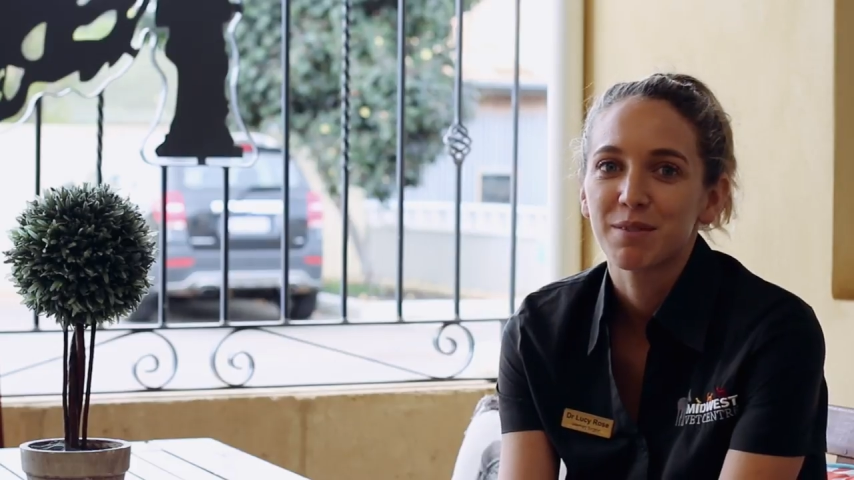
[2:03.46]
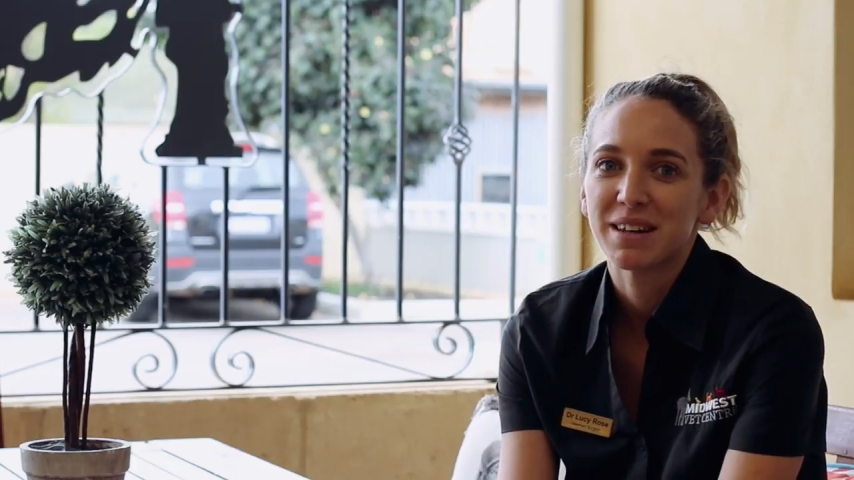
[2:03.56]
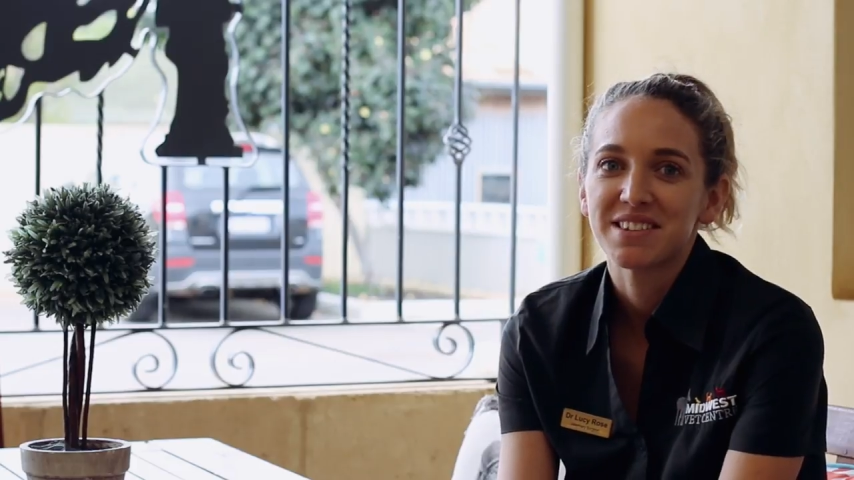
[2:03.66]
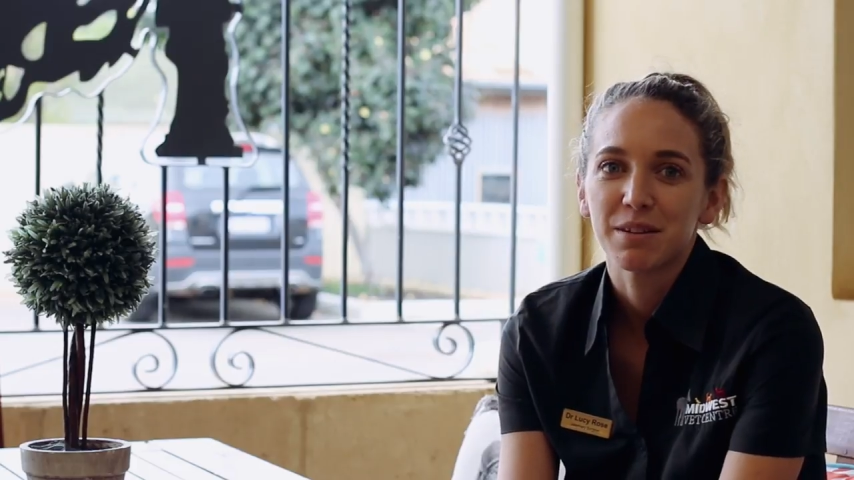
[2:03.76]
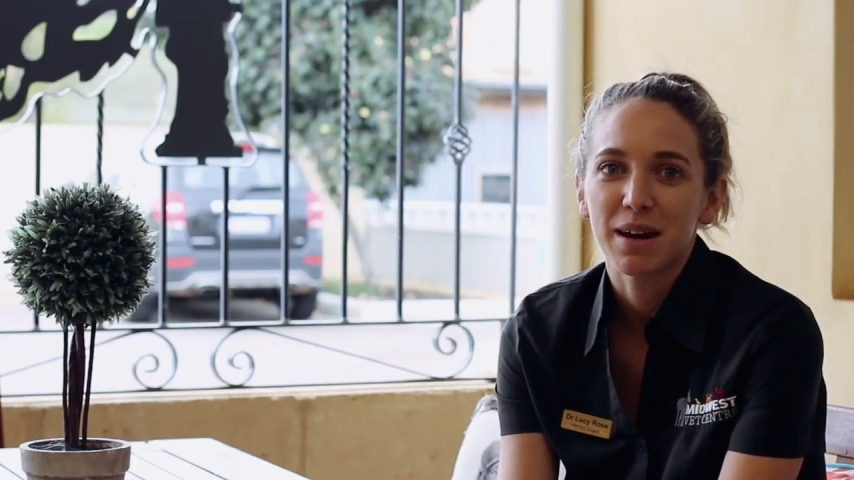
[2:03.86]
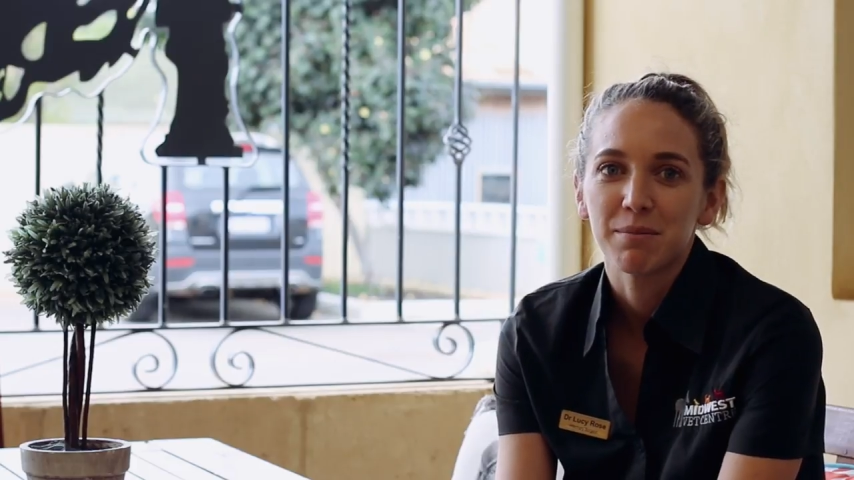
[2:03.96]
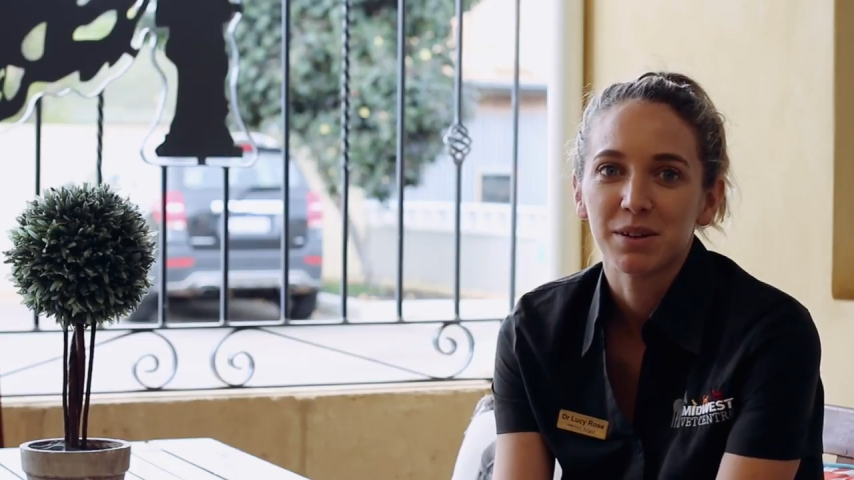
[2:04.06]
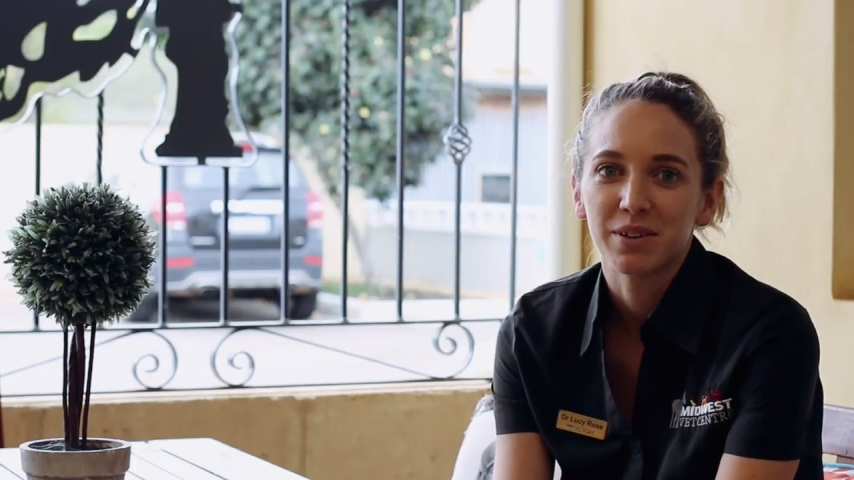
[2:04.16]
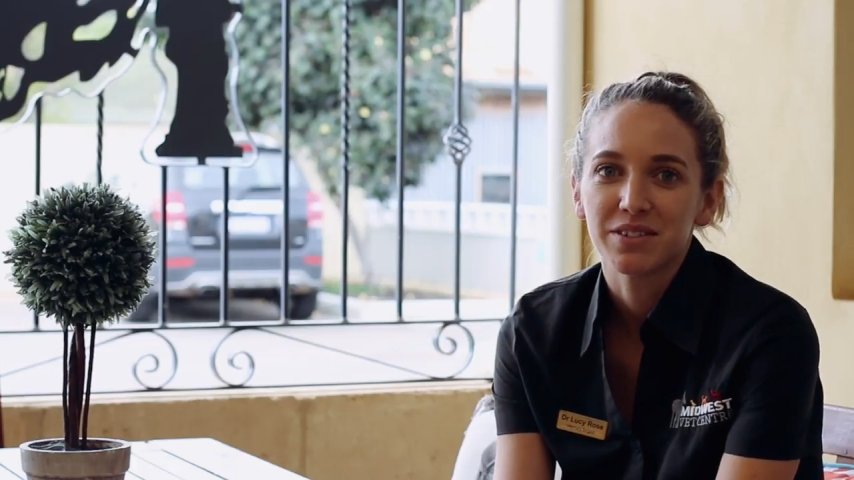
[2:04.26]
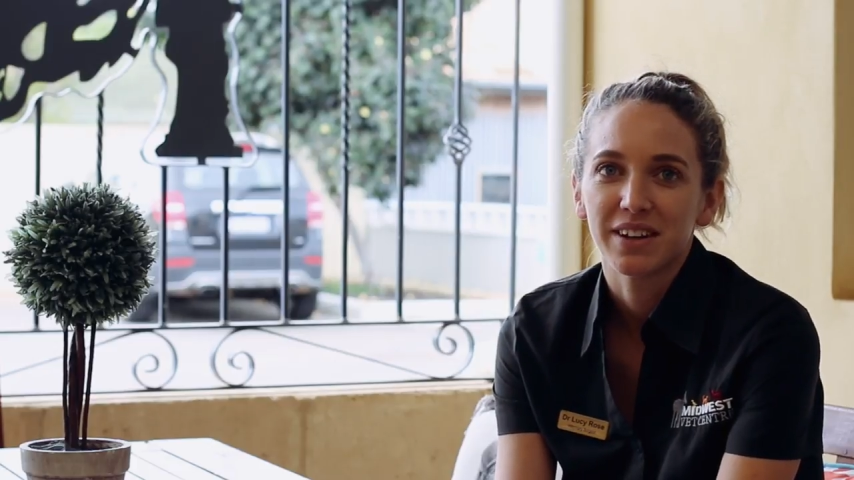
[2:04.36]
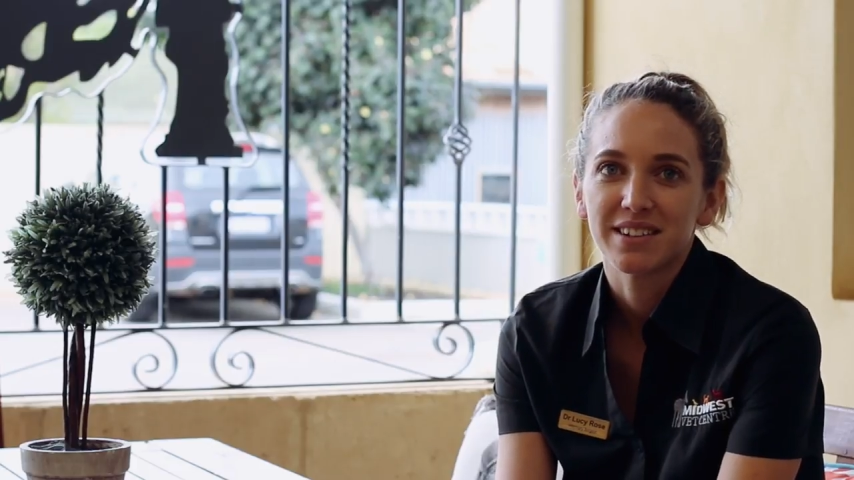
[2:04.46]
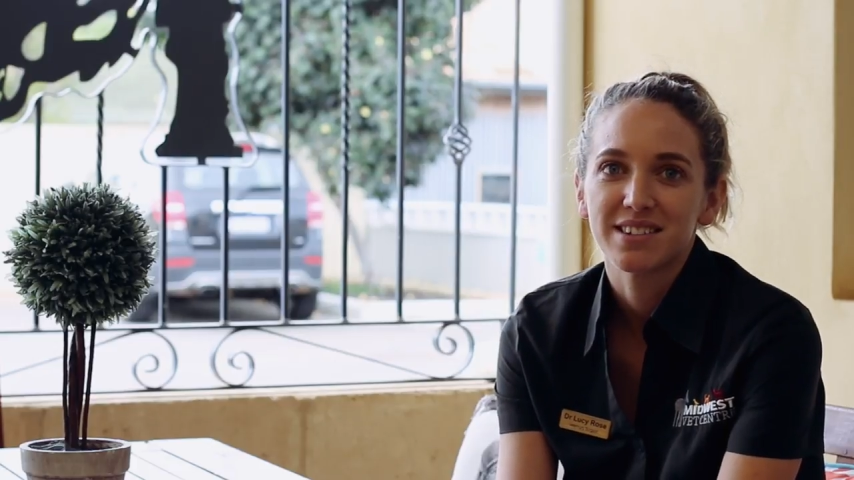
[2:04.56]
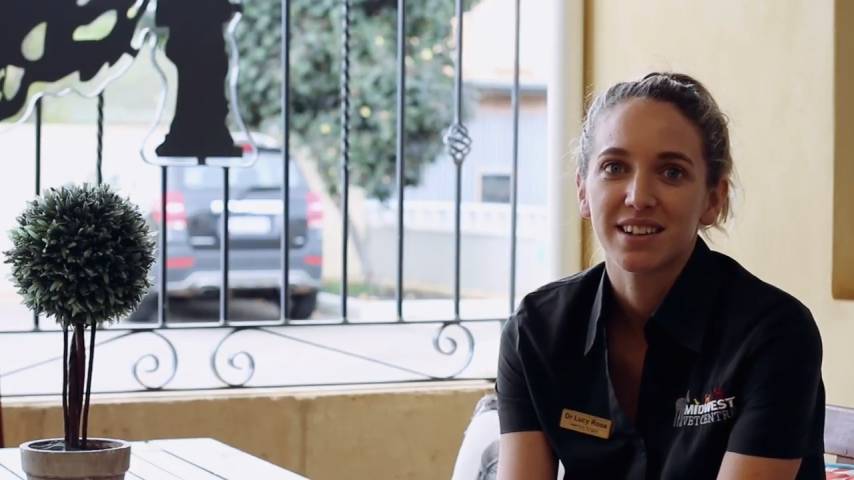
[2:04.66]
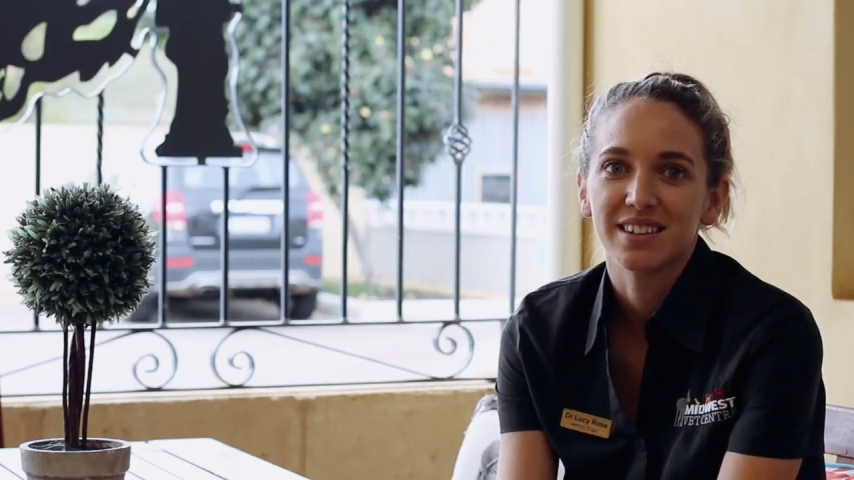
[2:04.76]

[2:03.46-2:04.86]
the best thing about Midwest Vets